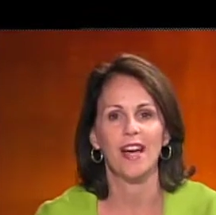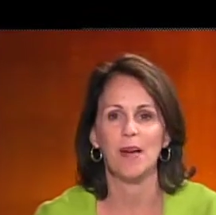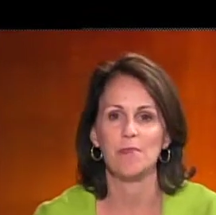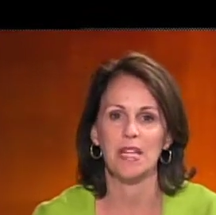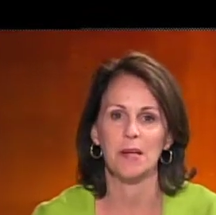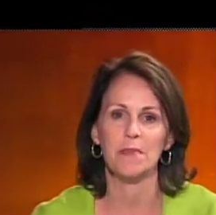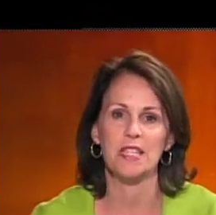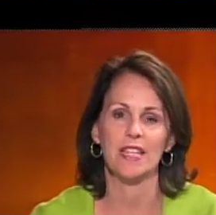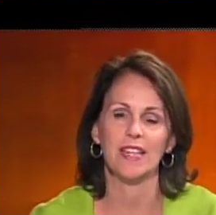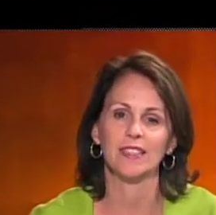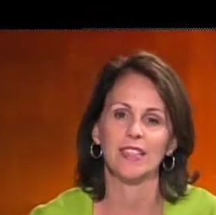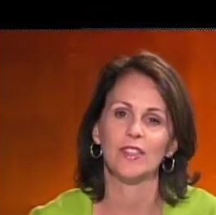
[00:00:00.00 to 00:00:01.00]
I'm Kim
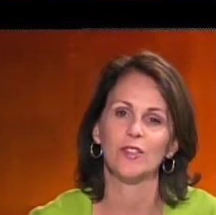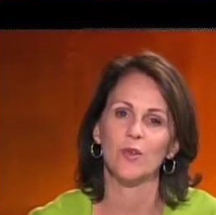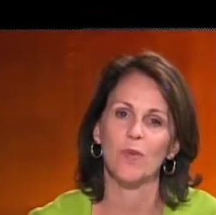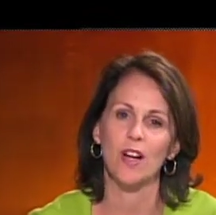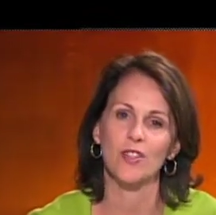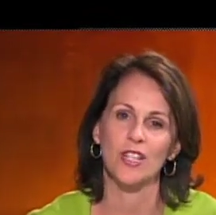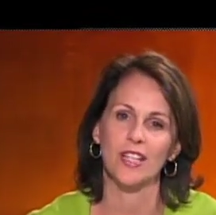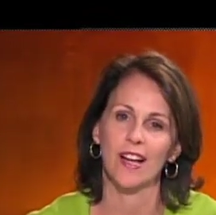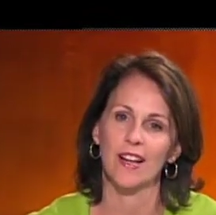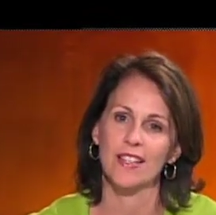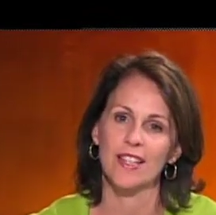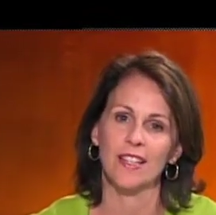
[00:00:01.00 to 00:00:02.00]
Stanley, and you're watching
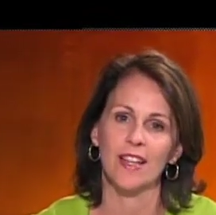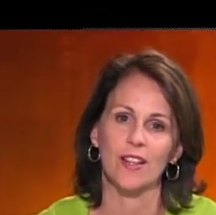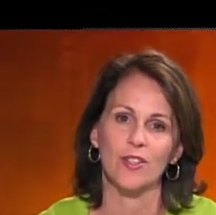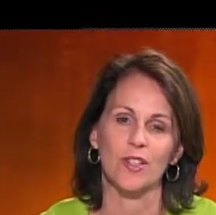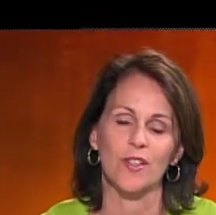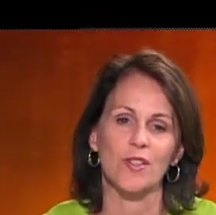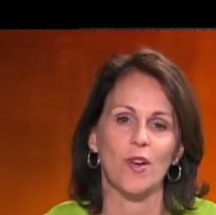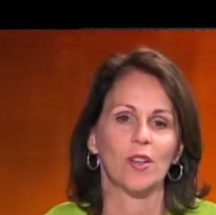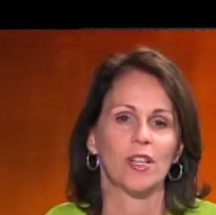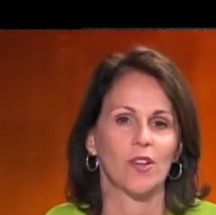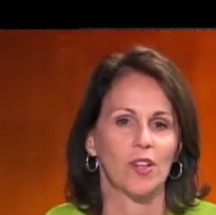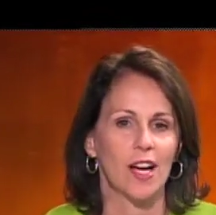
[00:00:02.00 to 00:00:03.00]
Cox Connections
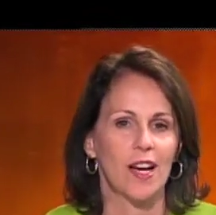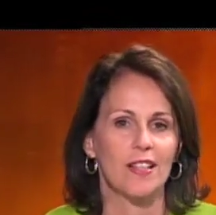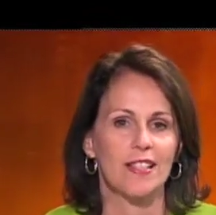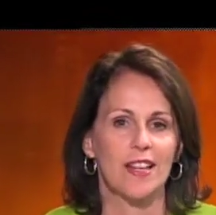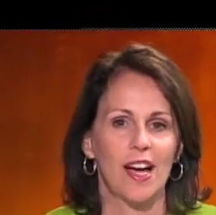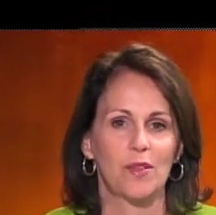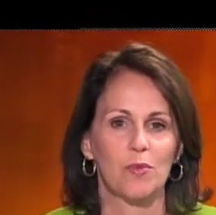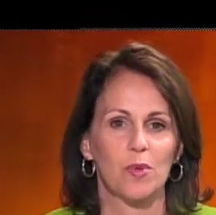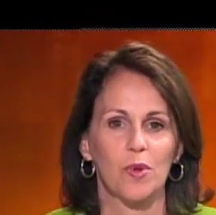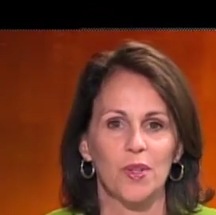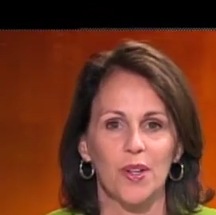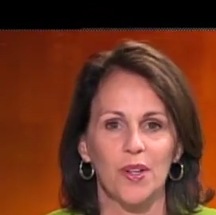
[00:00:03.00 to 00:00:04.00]
only on Cox 9
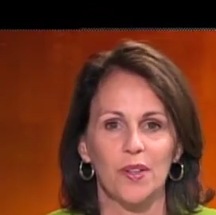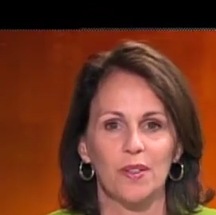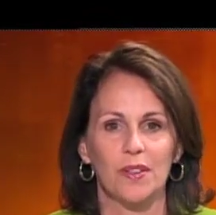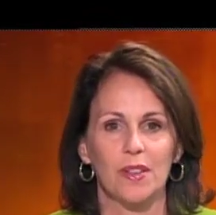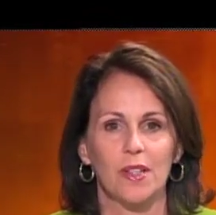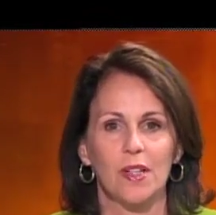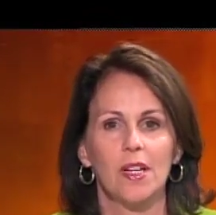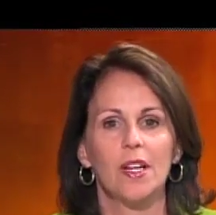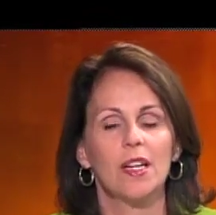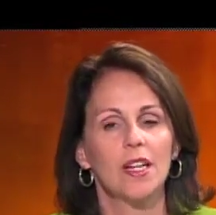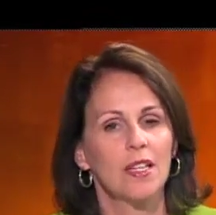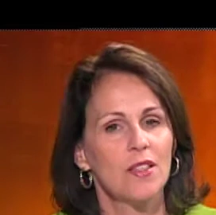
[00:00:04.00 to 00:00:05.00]
Roanoke.
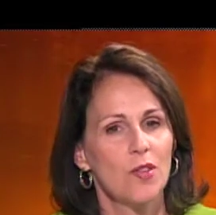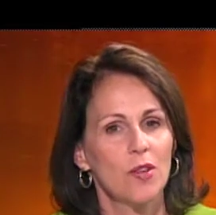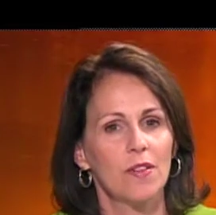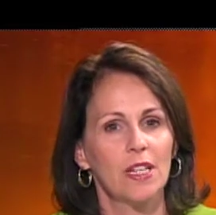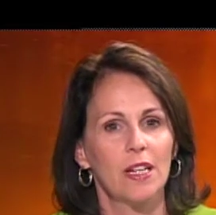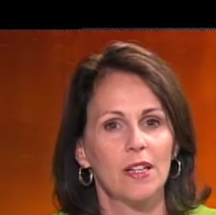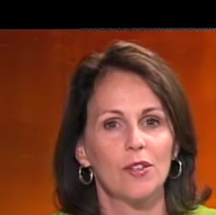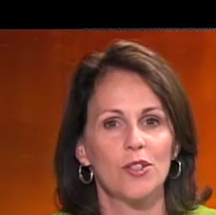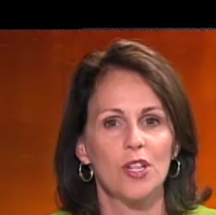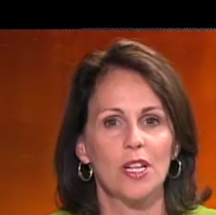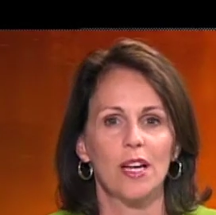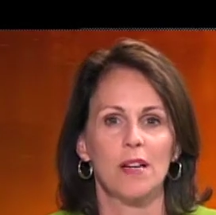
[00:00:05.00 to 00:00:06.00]
Conserving
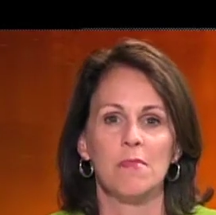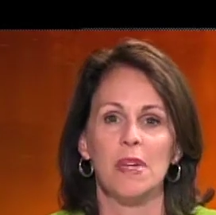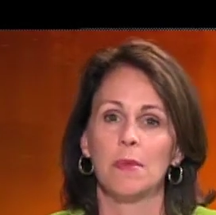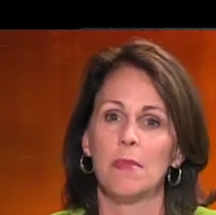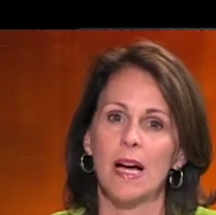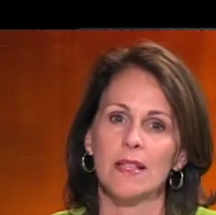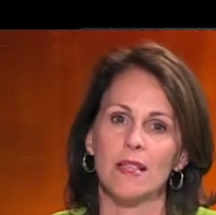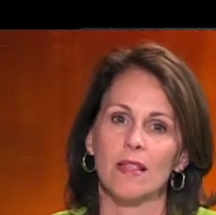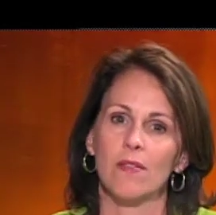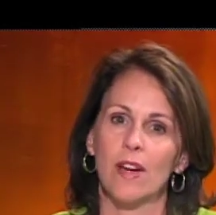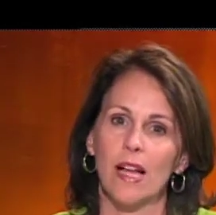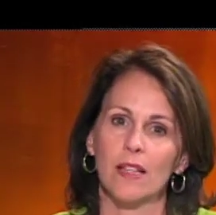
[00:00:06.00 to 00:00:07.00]
energy and minimizing the
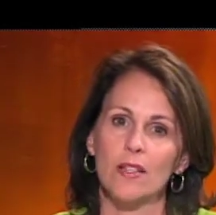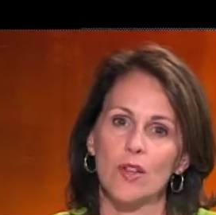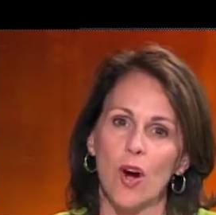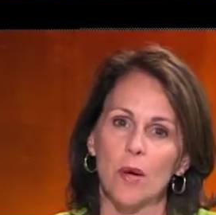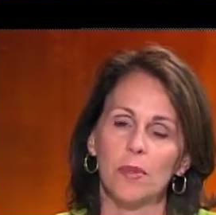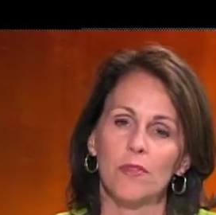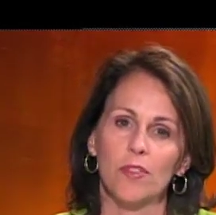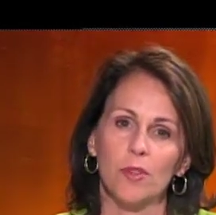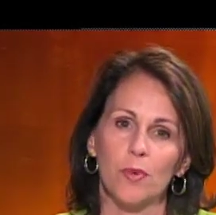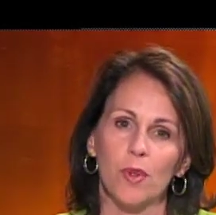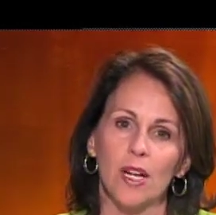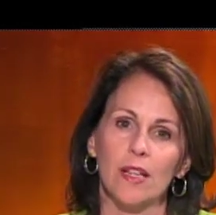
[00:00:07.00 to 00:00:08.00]
valley's carbon
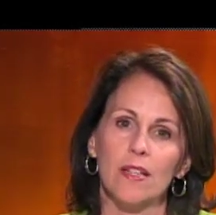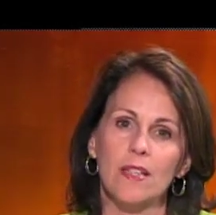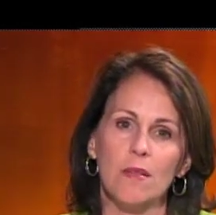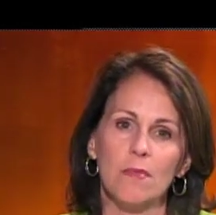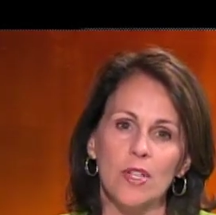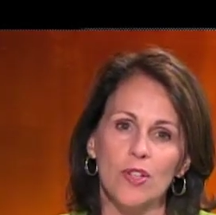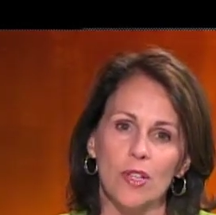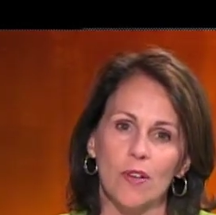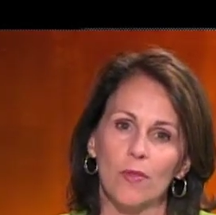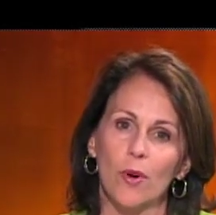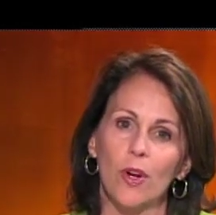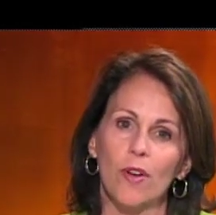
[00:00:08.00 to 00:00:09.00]
footprint is the mission of
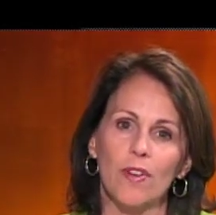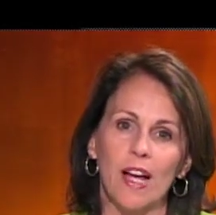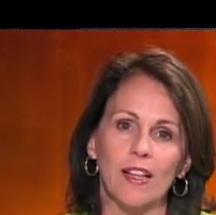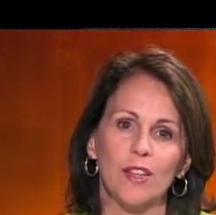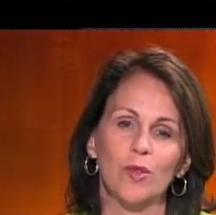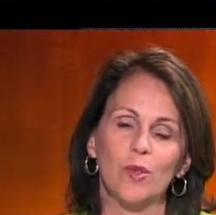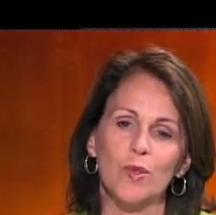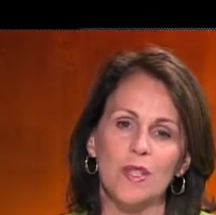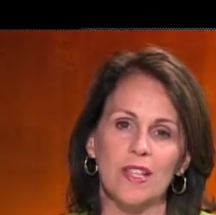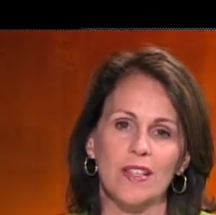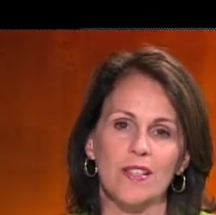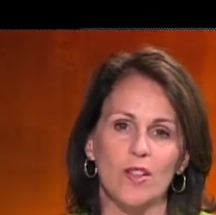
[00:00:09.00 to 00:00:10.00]
Roanoke Valley Cool
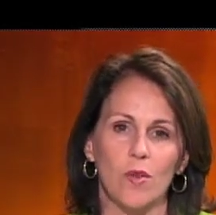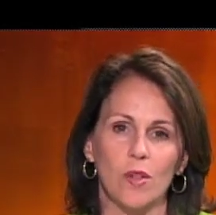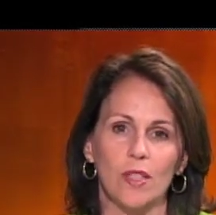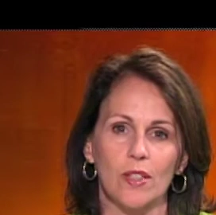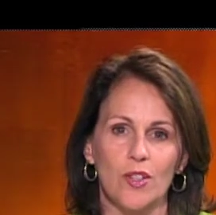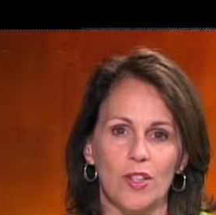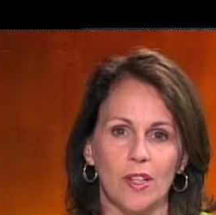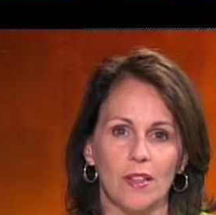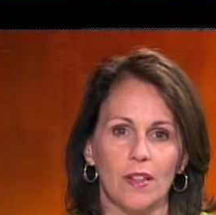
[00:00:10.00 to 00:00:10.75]
Cities Coalition.